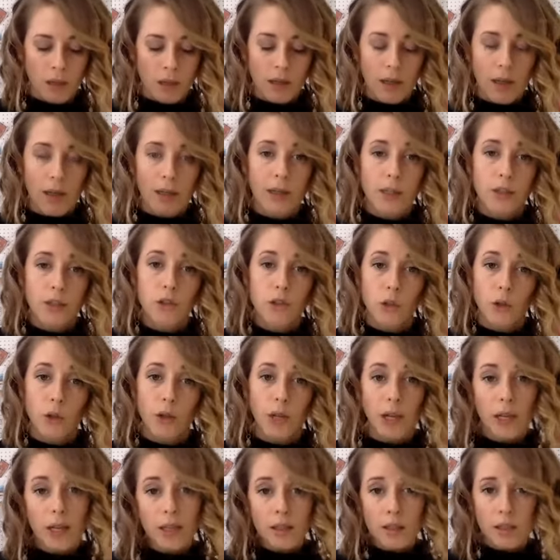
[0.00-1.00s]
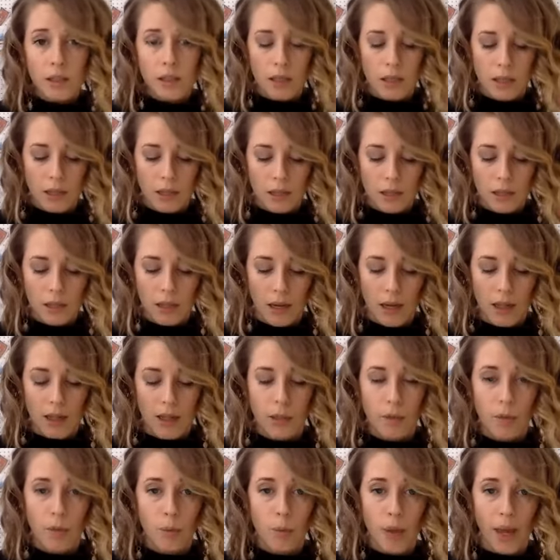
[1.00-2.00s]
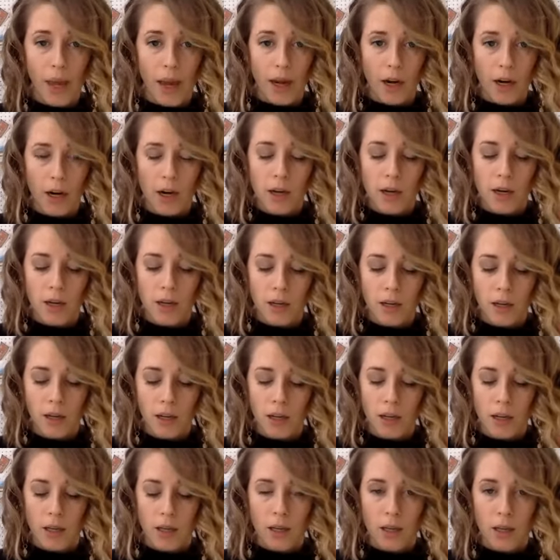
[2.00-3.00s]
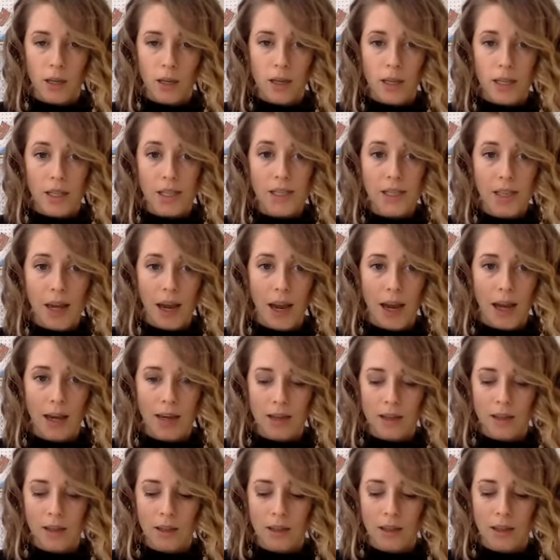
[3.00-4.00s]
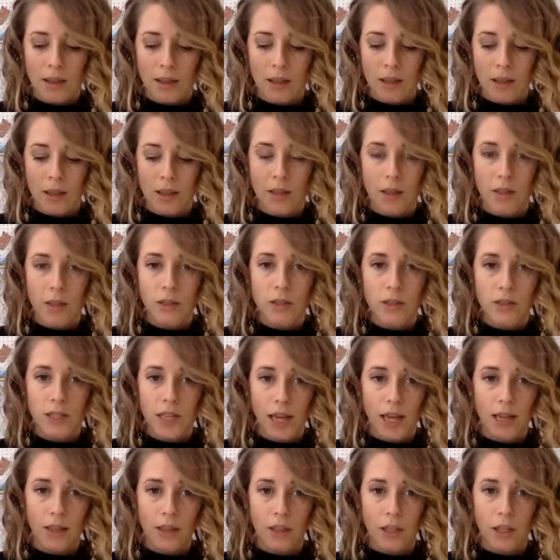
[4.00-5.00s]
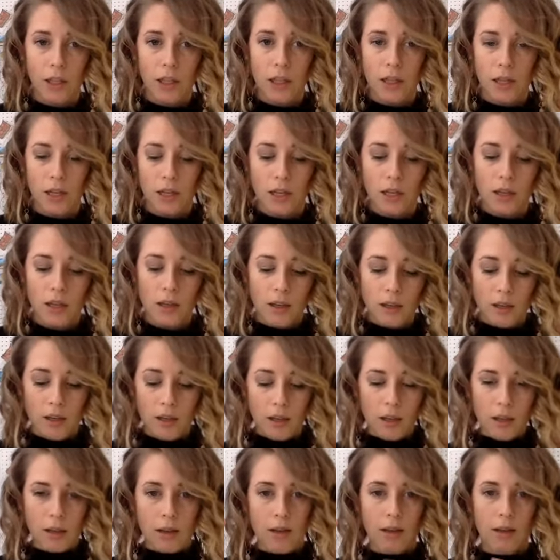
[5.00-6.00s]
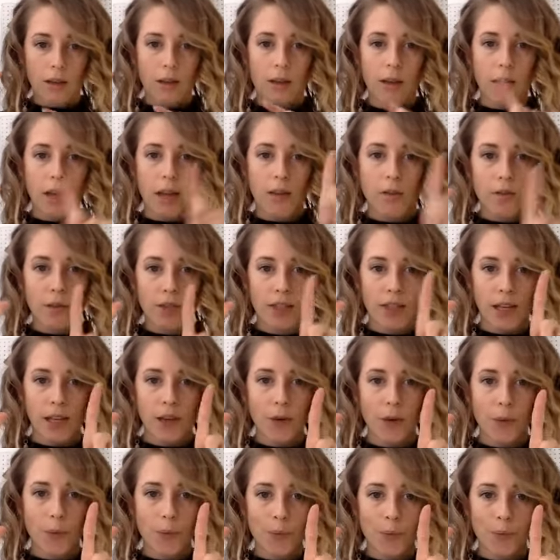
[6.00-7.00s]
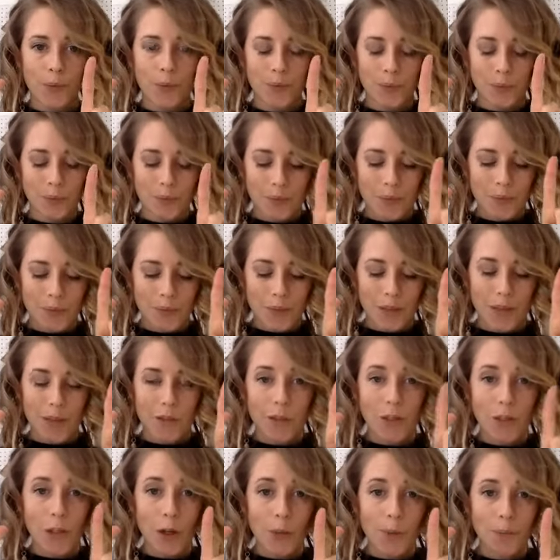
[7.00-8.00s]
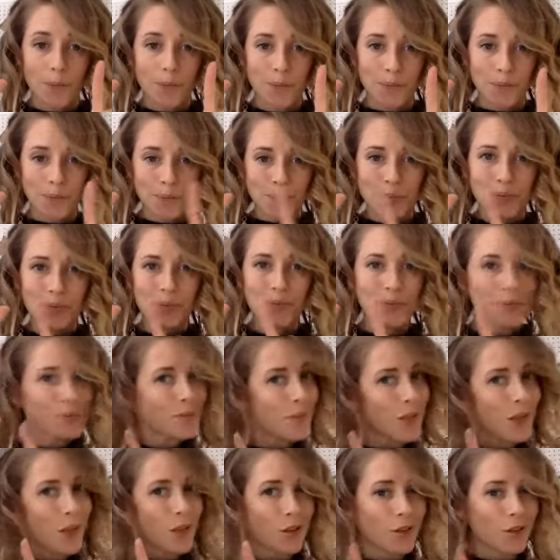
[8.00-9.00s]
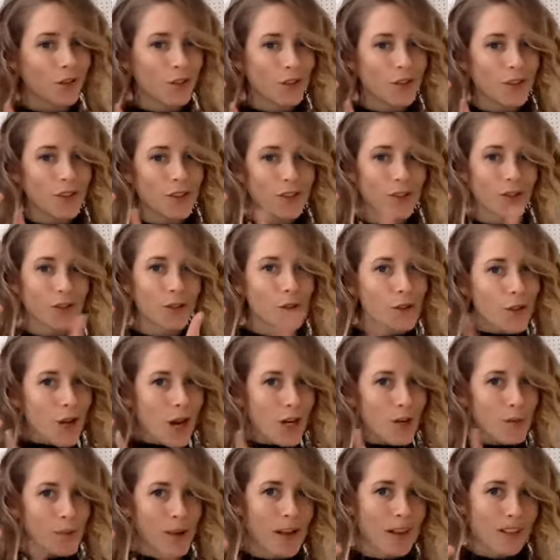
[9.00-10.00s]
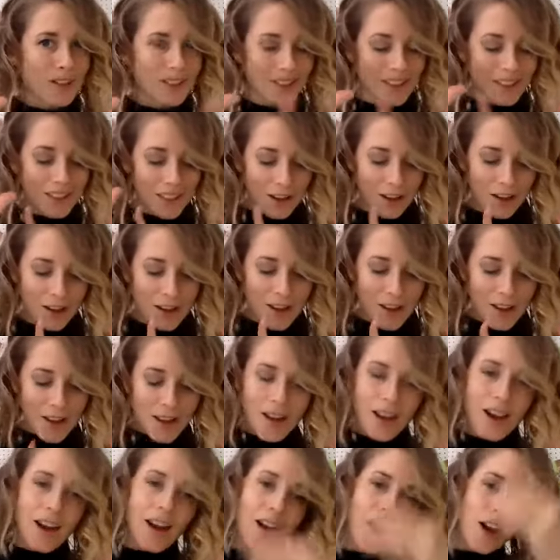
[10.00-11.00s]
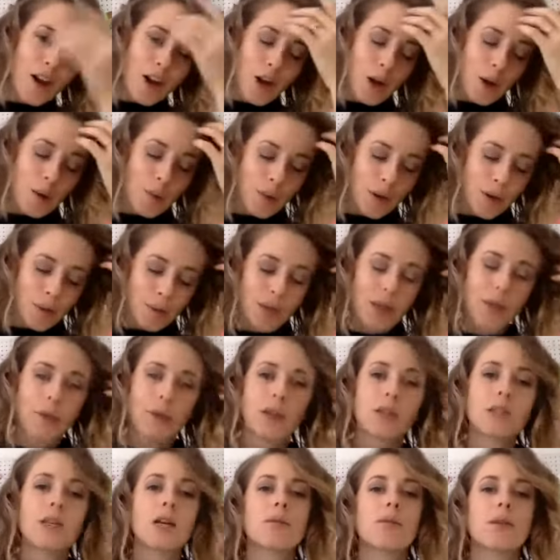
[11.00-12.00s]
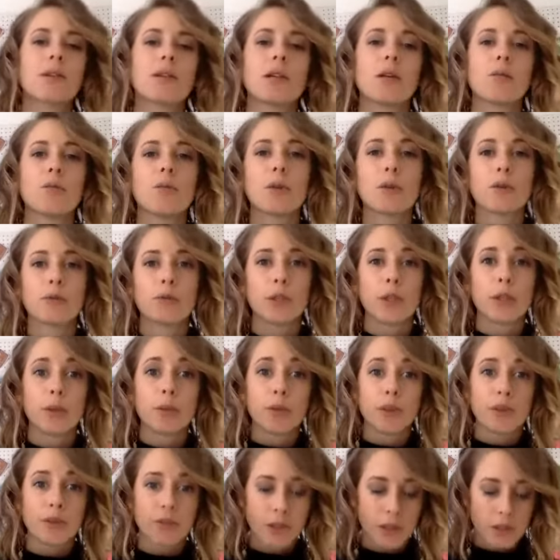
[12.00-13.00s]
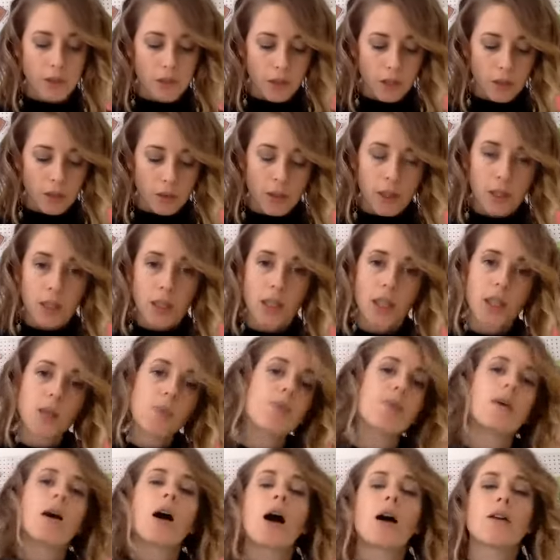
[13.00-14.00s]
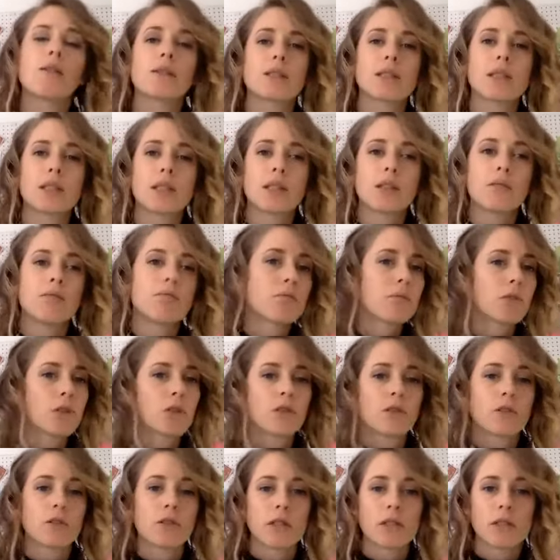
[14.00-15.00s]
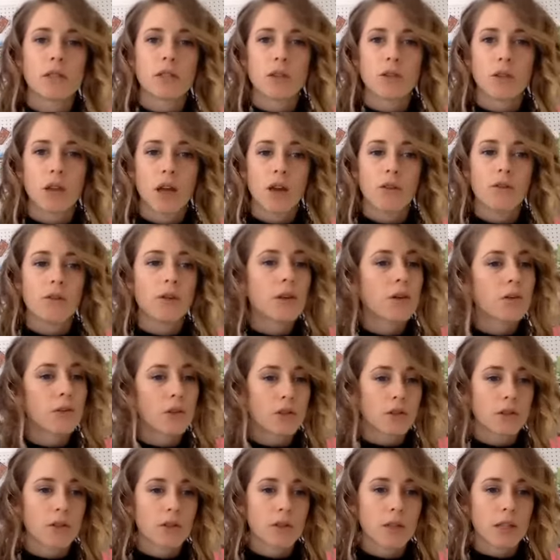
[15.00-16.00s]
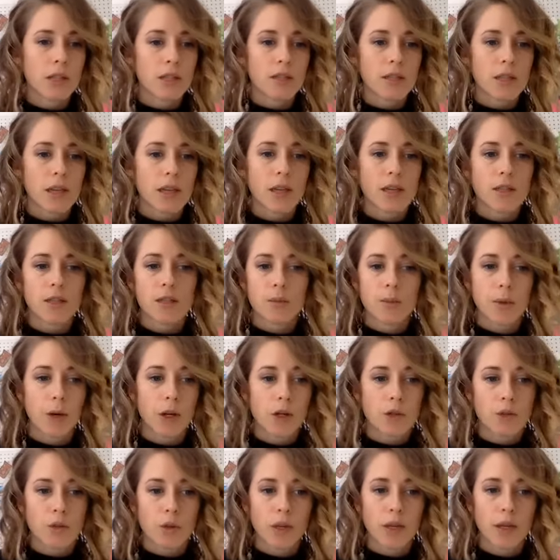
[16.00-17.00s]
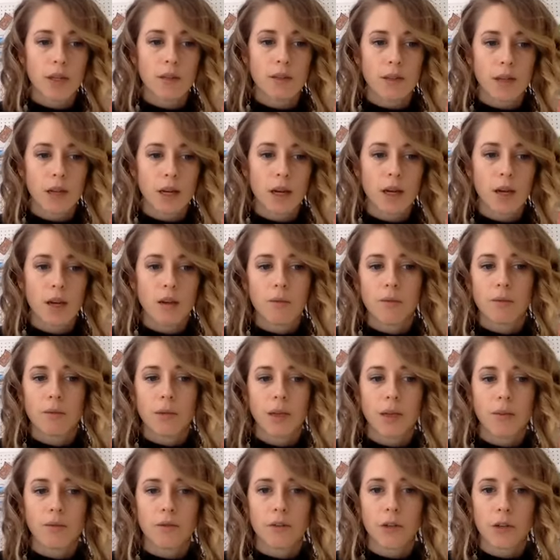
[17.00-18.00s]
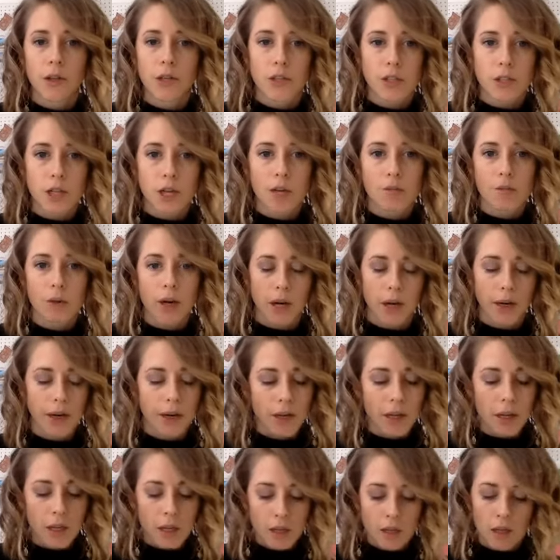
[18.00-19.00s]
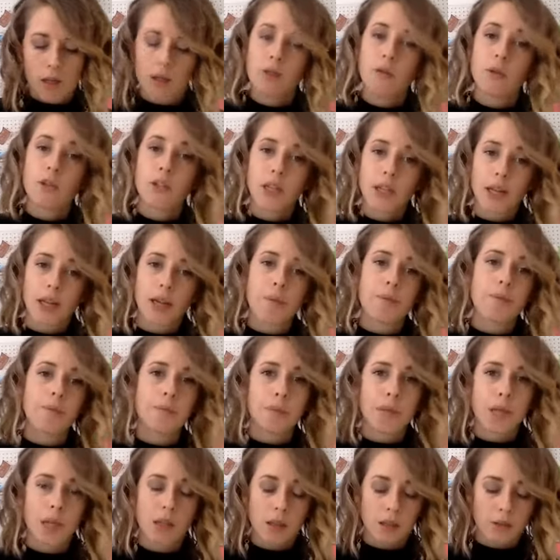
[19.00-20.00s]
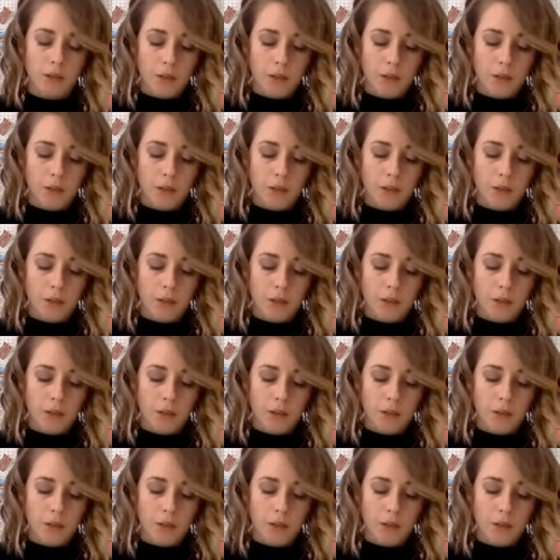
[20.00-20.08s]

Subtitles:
I like donate, I like repair, consign, tailor, and recycle. So You'll notice there's no trash pile in here, but I want to talk about them really briefly. So keep, obviously, those are the things that you love. Those are the things that spark joy. If you're into KonMari, which I am, I love